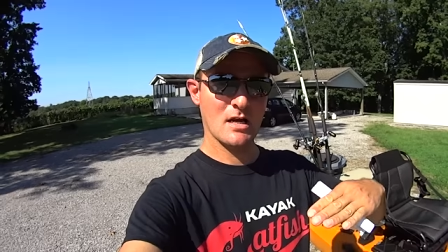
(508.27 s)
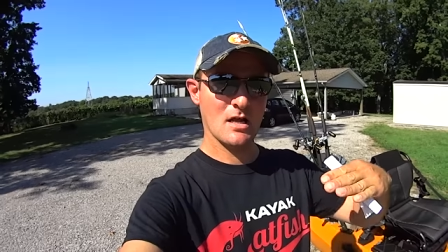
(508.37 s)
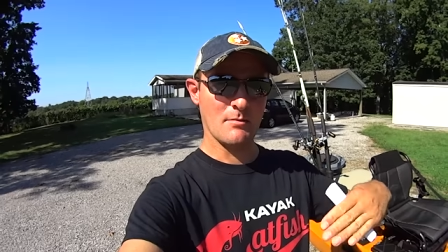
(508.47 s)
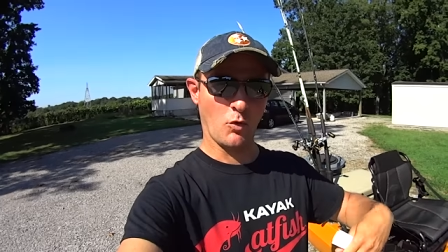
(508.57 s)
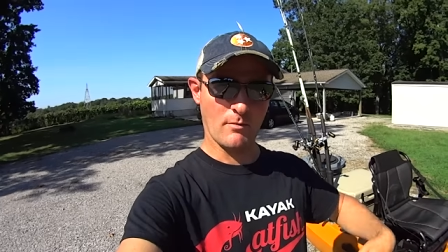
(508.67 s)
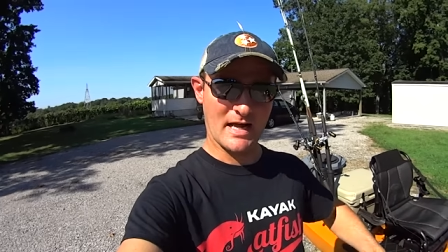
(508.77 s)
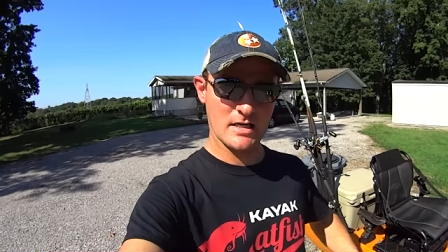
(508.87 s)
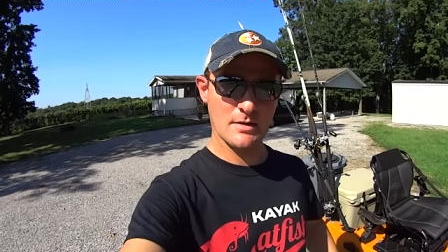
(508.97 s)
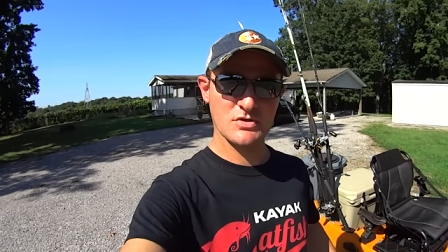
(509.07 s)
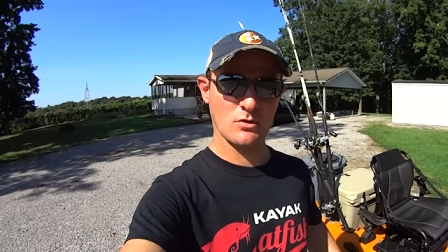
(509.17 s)
it up where my
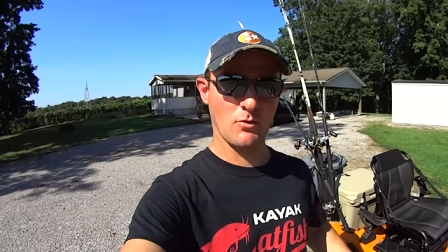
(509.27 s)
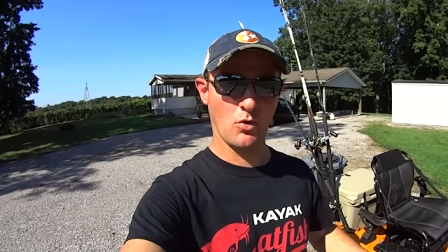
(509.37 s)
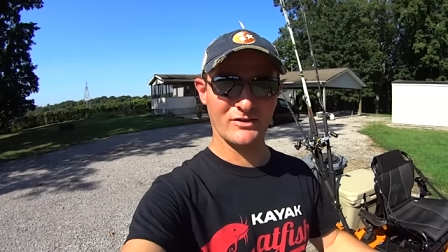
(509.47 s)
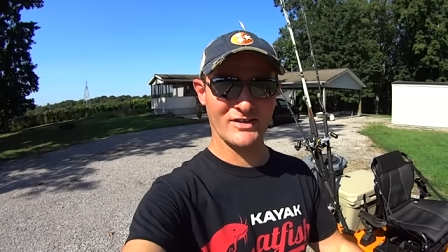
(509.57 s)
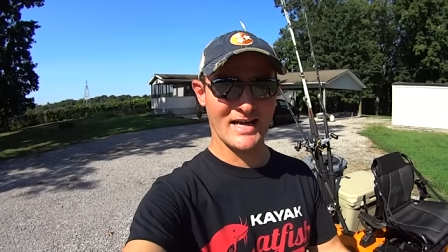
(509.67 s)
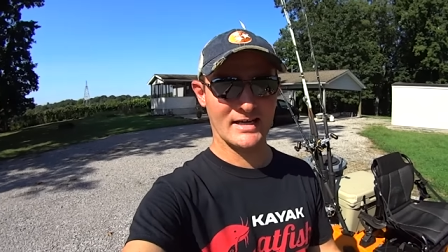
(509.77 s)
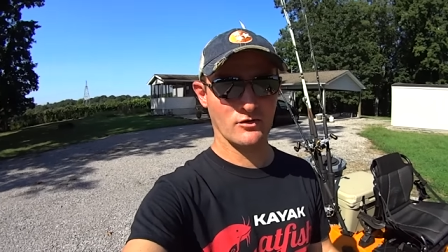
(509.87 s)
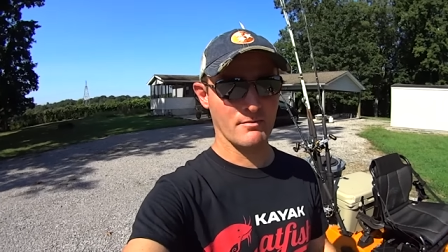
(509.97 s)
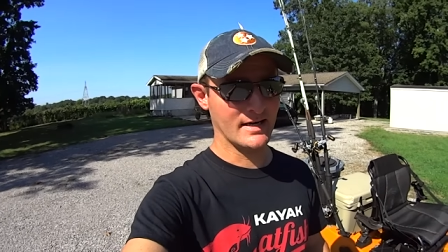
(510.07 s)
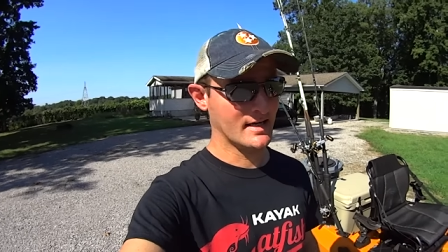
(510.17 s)
hips are more in line
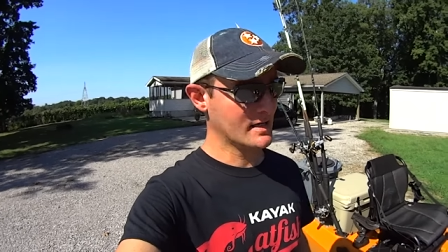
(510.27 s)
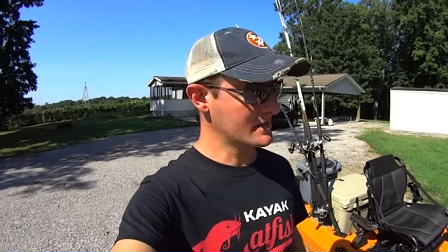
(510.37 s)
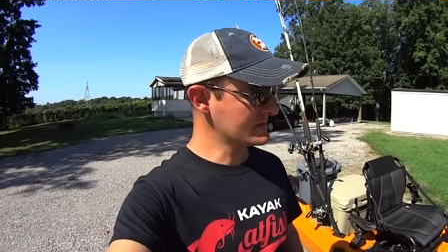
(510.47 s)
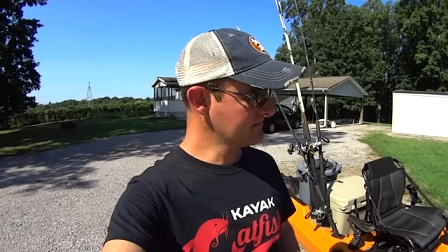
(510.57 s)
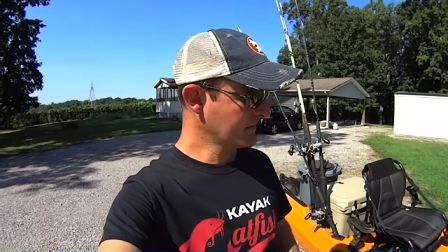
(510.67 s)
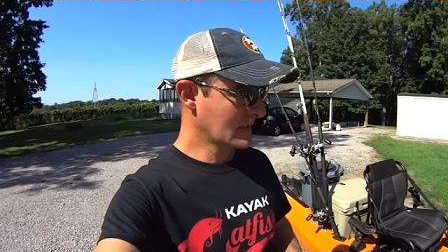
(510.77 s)
with my knees,